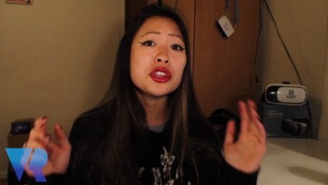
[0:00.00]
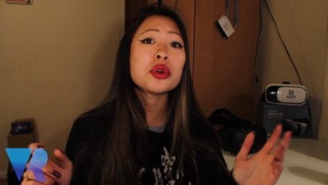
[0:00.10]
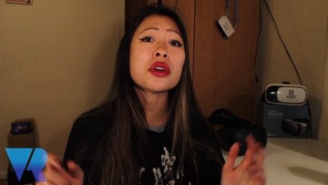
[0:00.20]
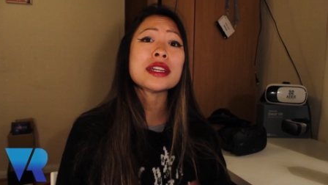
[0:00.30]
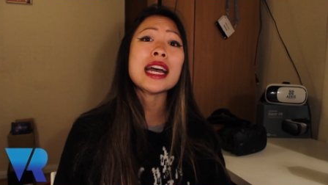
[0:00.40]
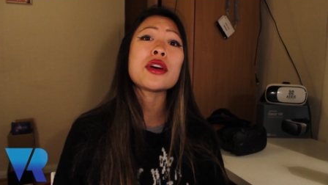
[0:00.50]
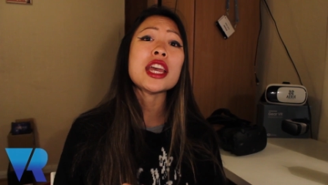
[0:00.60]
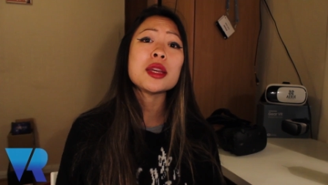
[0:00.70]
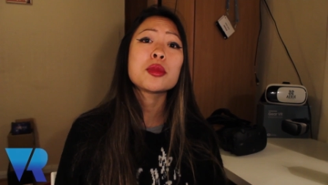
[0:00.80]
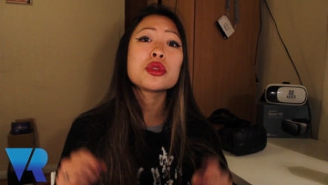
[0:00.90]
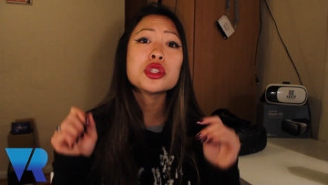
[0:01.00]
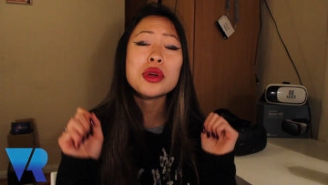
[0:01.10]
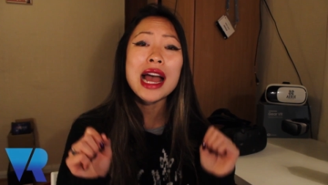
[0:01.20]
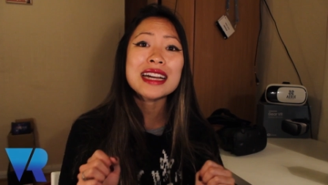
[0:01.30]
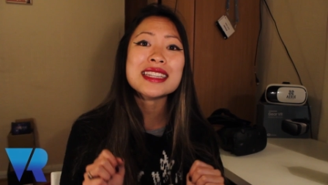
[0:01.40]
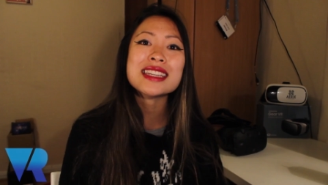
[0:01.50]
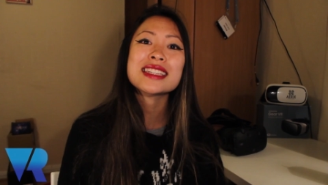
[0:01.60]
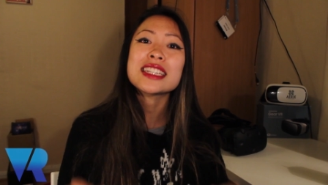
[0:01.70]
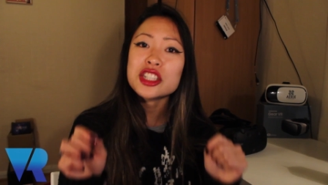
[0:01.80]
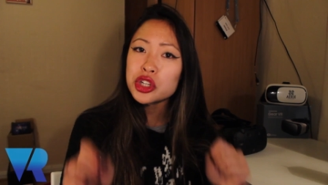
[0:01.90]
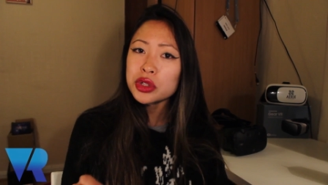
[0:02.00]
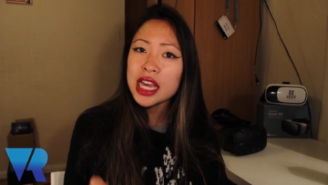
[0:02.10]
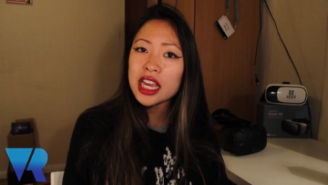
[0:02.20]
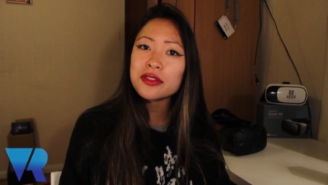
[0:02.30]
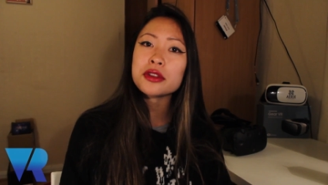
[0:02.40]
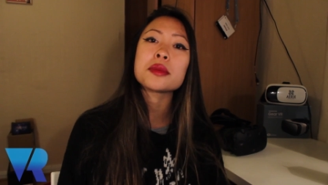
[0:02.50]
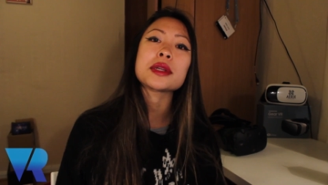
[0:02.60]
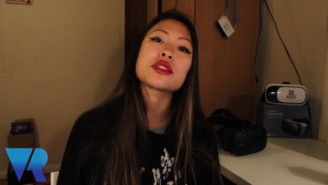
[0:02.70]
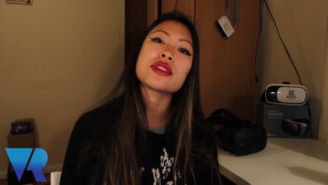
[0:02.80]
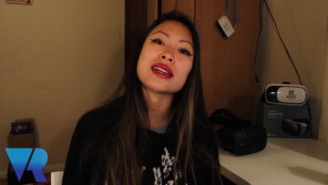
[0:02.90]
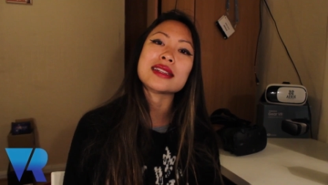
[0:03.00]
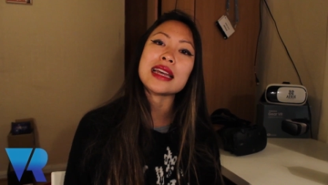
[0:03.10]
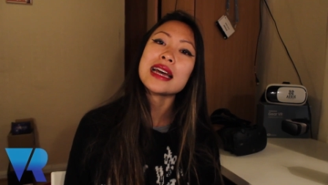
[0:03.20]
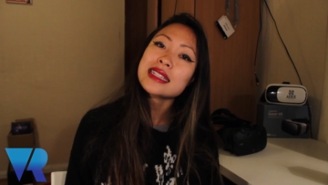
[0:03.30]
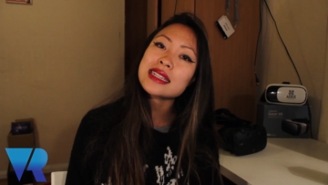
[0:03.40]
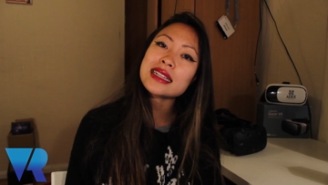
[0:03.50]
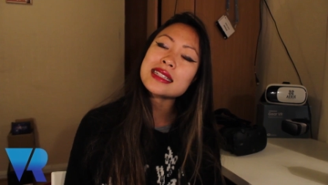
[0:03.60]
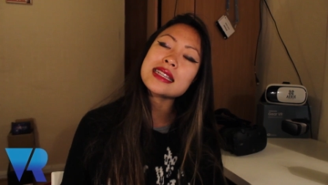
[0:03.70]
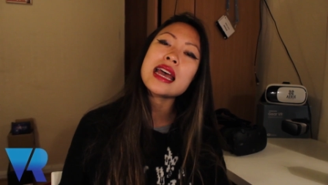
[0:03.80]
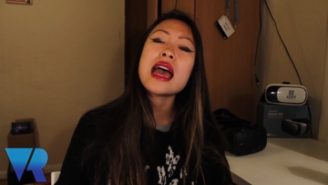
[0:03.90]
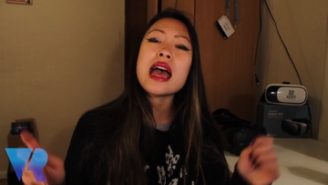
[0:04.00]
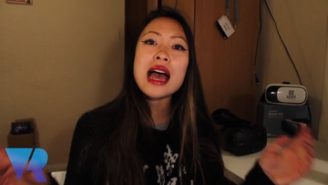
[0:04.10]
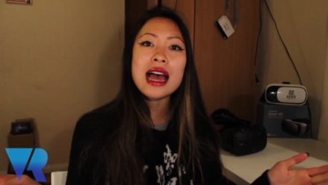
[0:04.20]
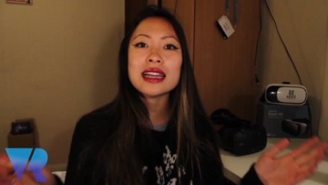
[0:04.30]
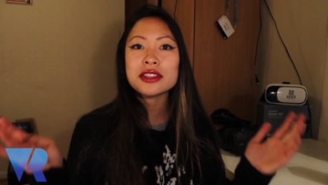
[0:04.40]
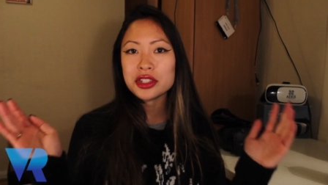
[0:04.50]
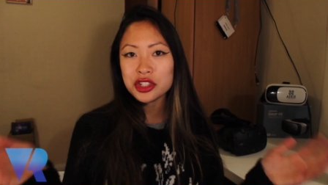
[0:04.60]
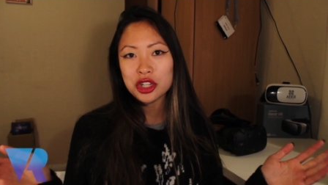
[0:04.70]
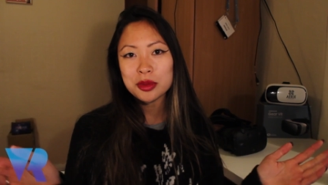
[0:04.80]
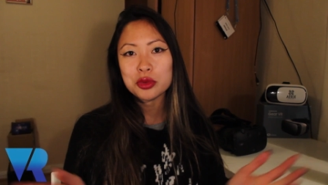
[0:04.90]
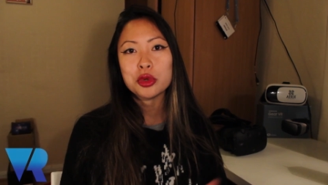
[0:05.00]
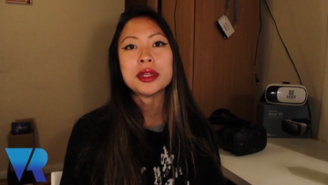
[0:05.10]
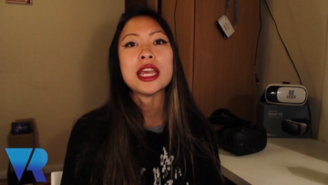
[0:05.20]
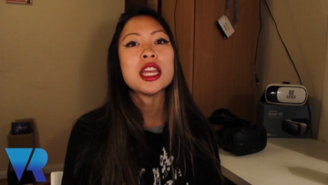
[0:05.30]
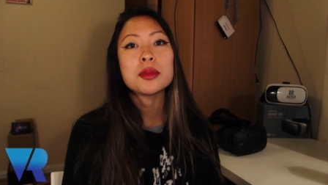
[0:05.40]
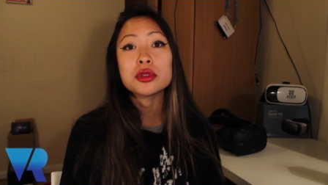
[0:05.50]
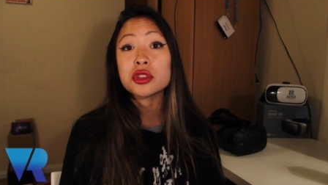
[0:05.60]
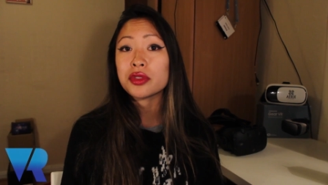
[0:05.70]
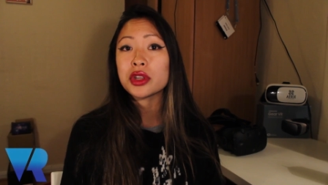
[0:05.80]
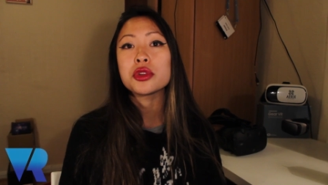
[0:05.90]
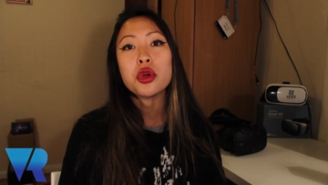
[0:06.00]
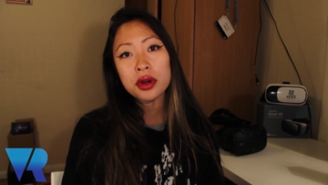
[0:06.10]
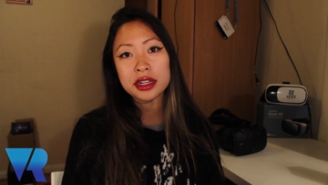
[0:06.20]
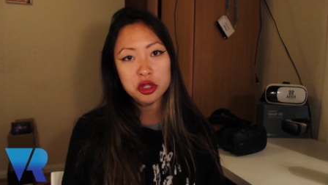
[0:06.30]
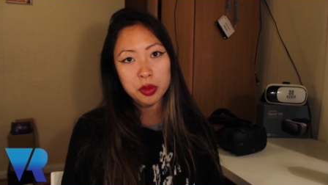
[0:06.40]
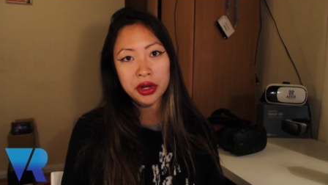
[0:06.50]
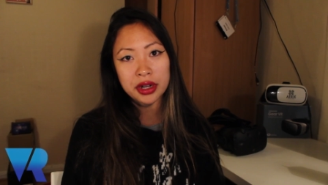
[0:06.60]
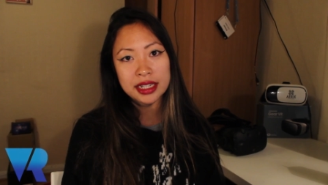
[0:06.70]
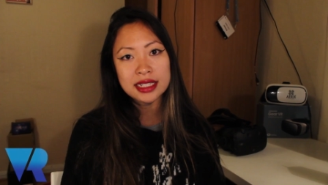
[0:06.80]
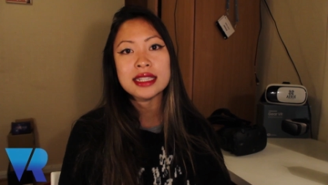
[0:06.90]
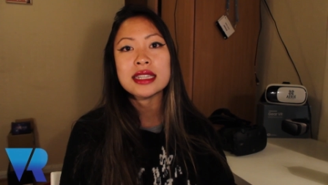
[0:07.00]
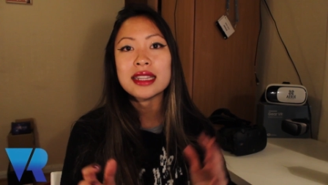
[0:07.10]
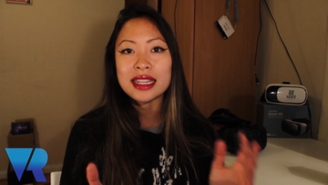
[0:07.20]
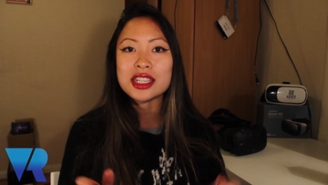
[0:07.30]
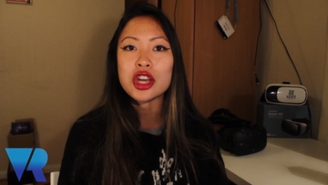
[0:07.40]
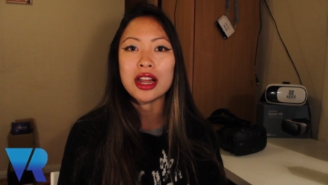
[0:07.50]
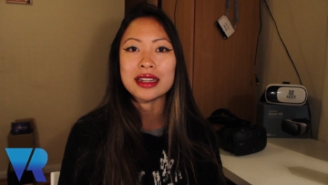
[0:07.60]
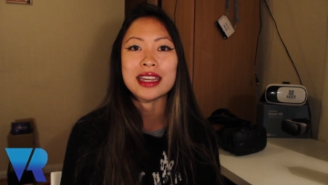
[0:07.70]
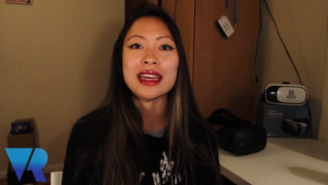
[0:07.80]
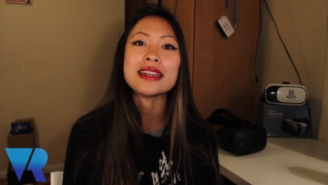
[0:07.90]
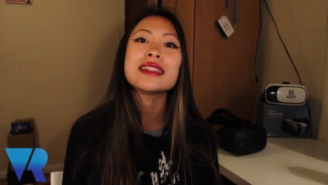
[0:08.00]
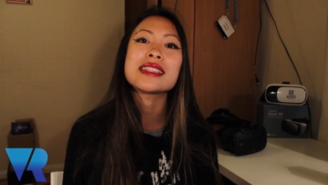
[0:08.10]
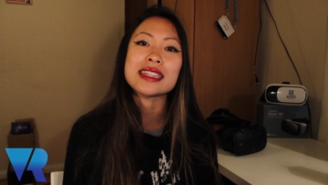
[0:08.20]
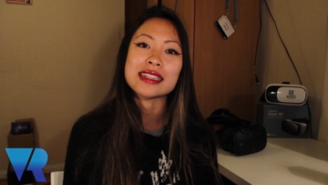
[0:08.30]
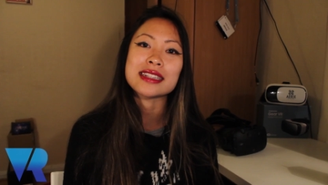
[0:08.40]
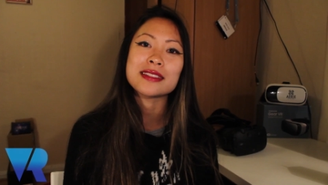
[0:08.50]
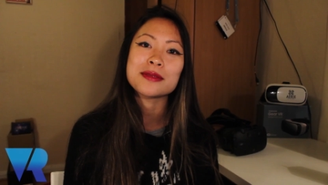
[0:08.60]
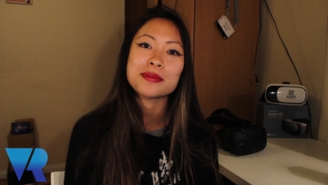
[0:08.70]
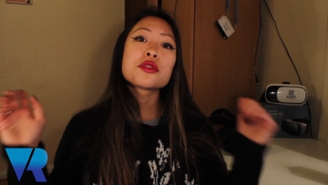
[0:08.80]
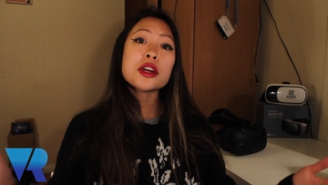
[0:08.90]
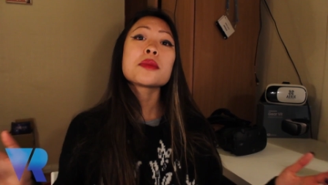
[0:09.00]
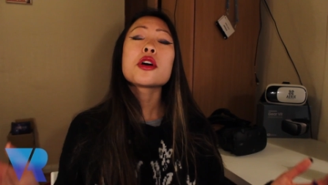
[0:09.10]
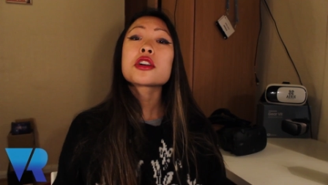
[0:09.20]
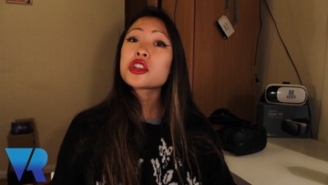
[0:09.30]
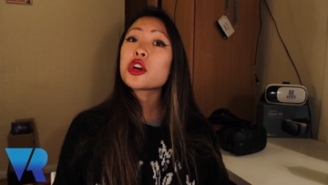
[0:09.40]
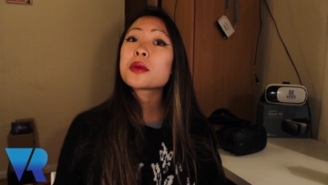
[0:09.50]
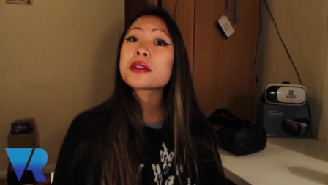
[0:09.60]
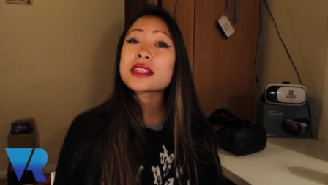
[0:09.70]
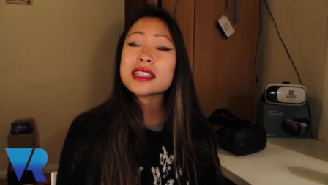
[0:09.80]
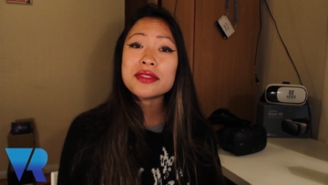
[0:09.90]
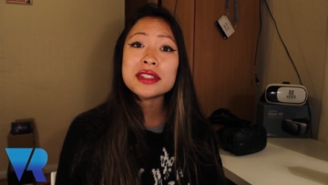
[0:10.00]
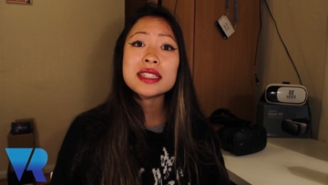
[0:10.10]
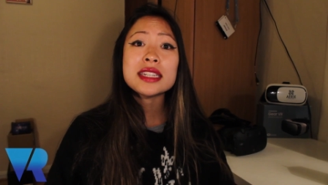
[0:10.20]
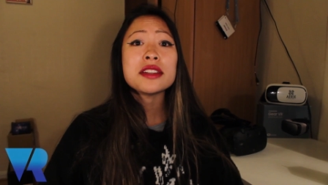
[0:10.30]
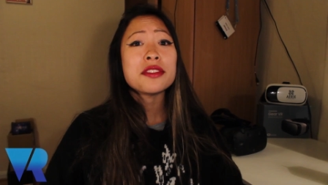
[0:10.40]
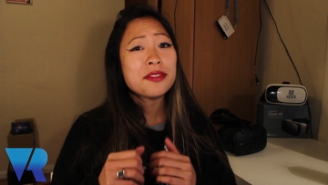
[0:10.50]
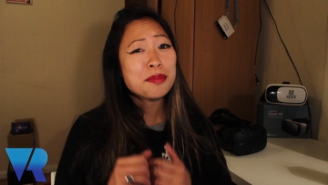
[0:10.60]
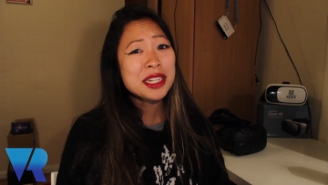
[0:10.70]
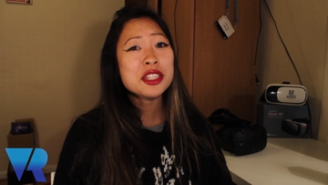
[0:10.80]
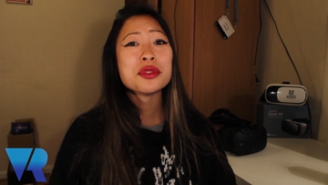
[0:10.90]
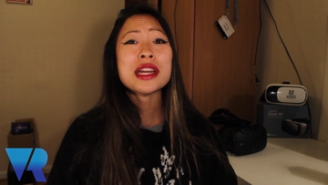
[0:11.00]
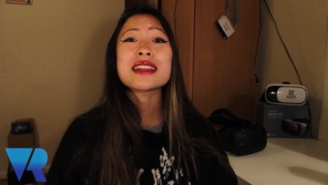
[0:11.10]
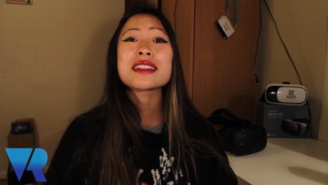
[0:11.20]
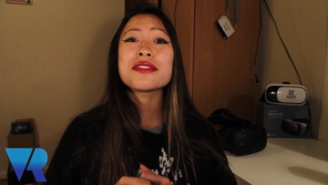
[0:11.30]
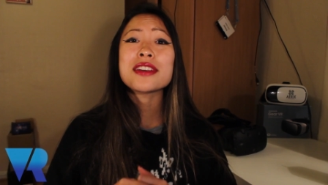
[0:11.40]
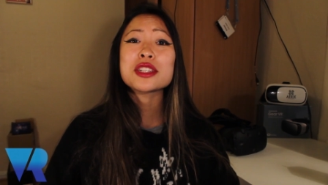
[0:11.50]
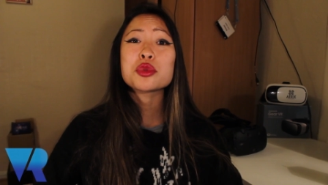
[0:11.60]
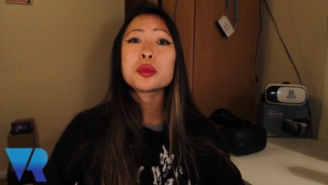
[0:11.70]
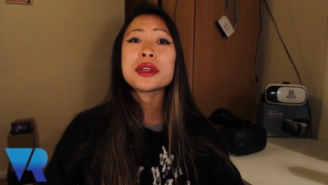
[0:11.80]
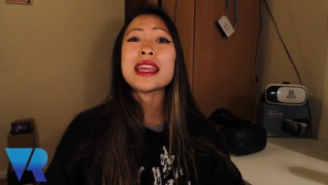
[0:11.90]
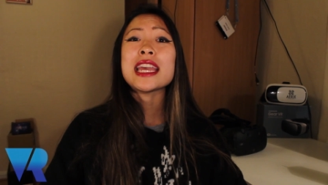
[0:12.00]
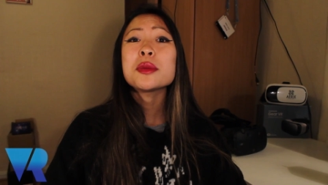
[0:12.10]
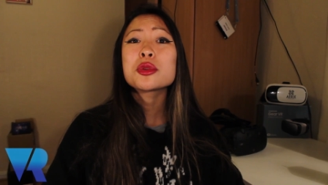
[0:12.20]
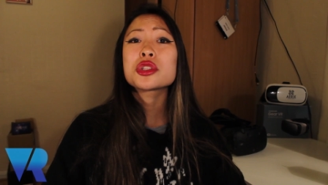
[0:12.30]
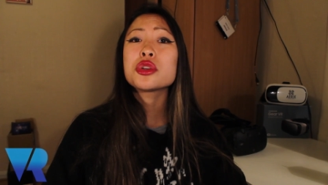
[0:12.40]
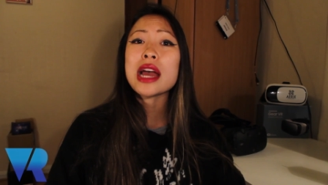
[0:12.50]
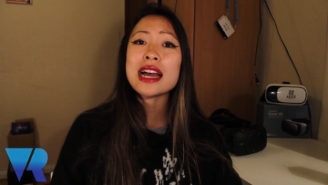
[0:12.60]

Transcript: you are now able to access it today for the mixed reality headsets, and consumers will be able to view your experience this holiday season. From October the seventeenth, mixed reality fans will be able to